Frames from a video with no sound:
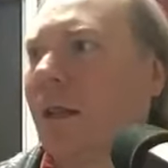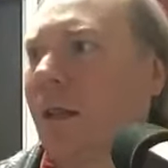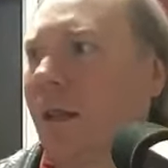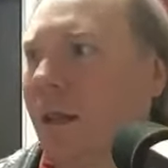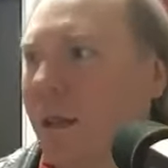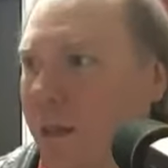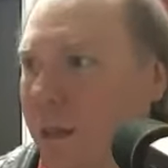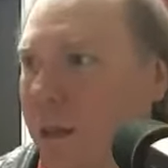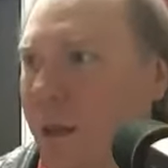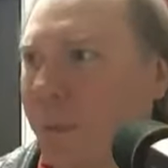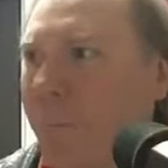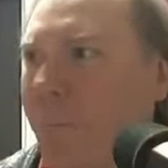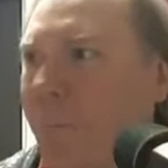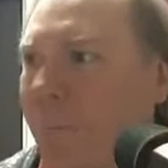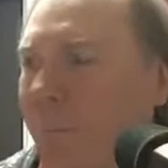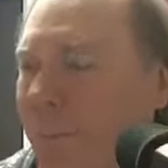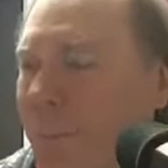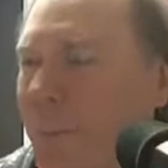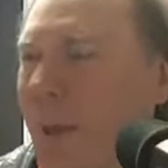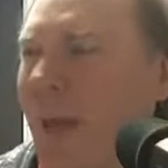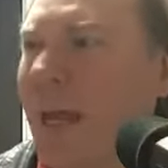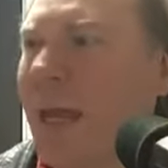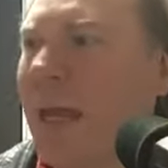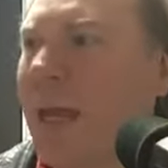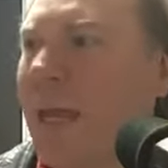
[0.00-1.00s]
the
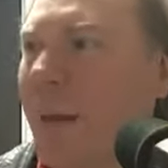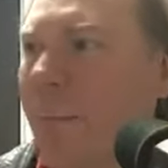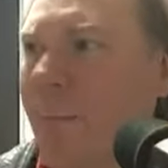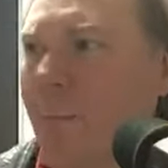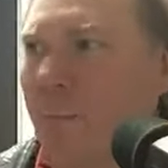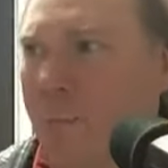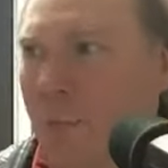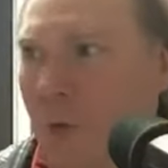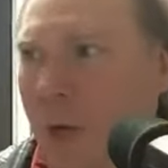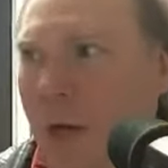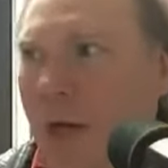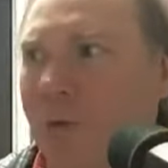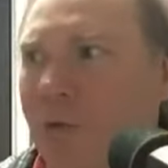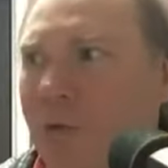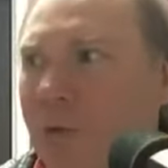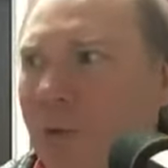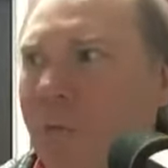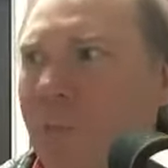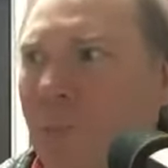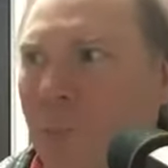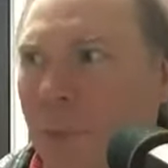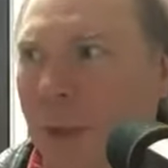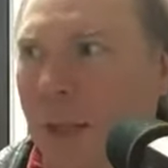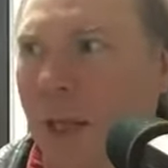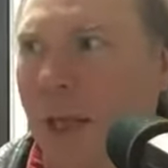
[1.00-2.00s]
big
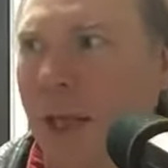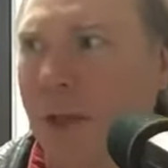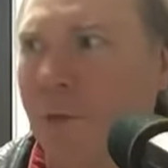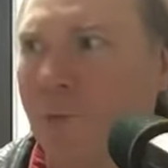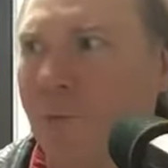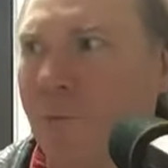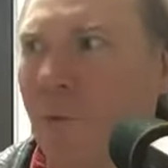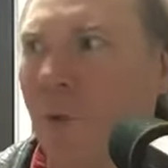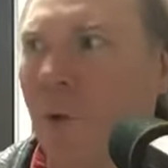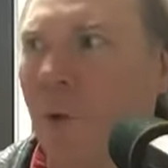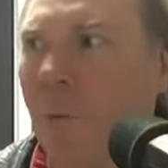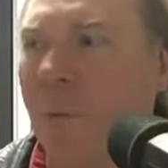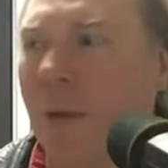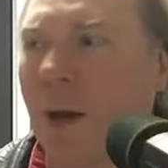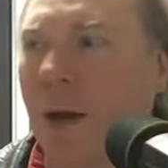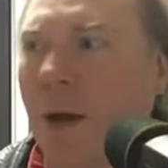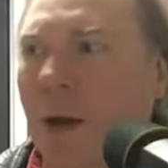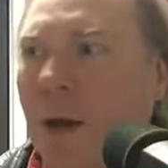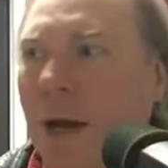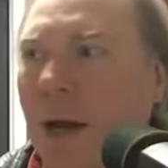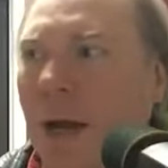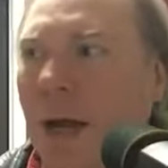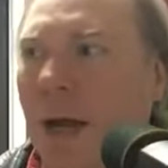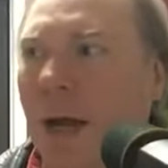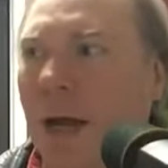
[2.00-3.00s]
impressive play for
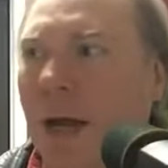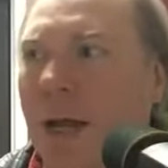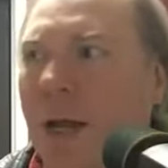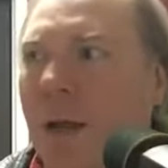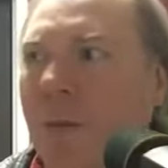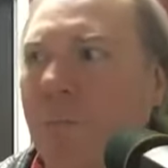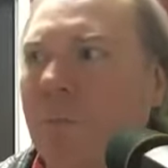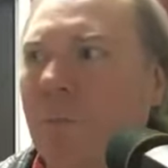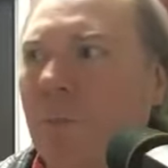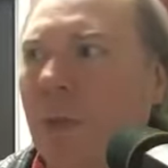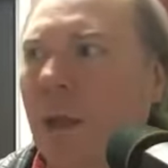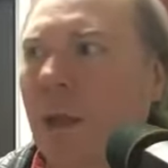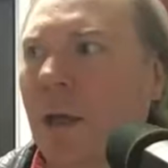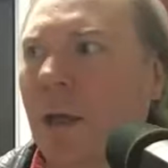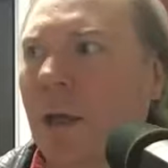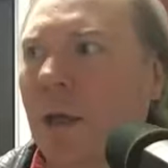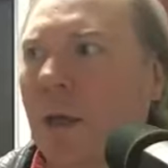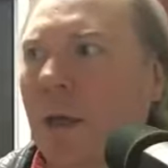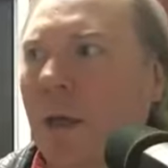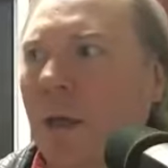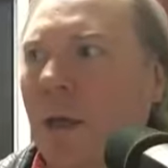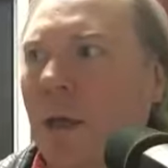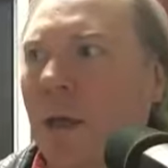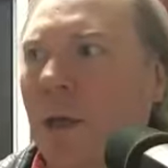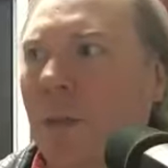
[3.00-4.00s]
Mariota.
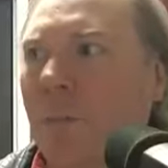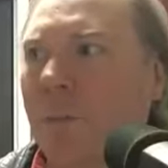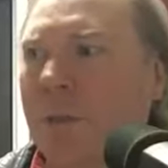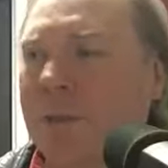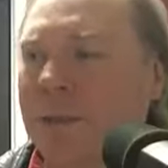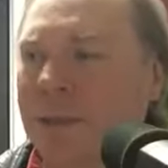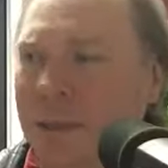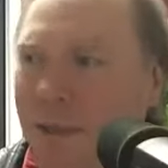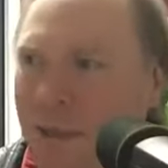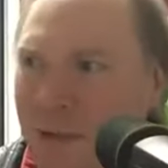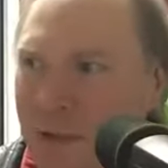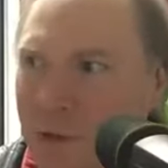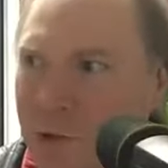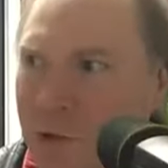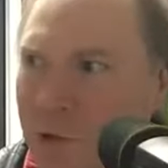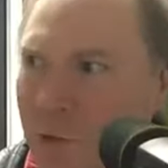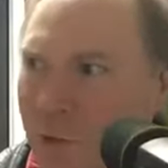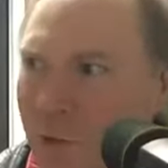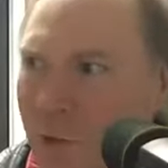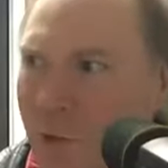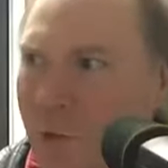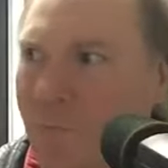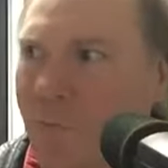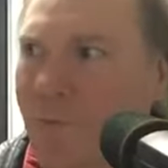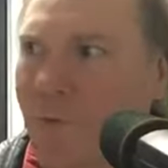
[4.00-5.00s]
But still, it's
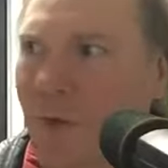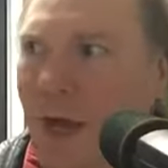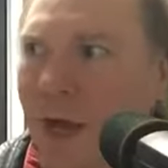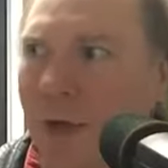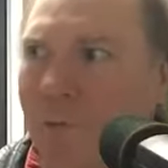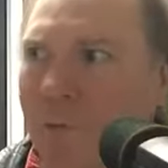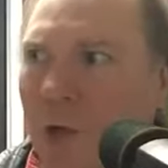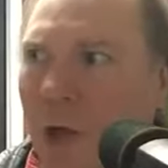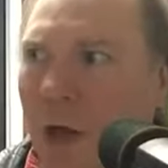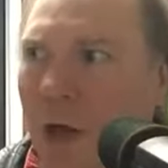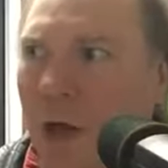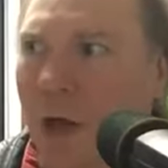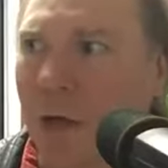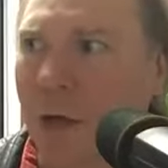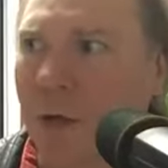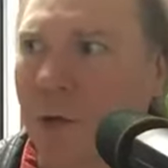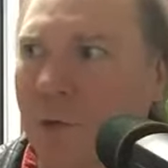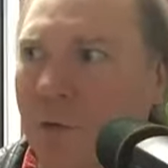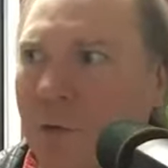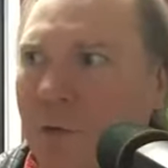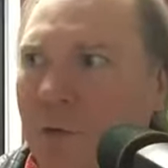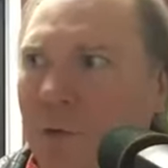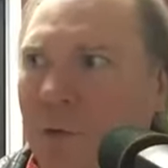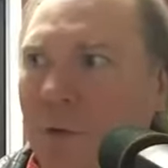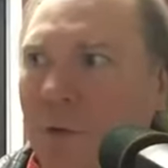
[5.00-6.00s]
205
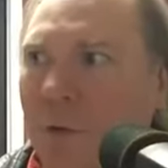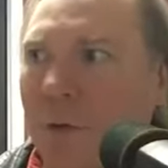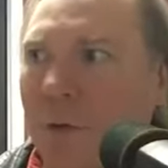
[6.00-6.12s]
yards.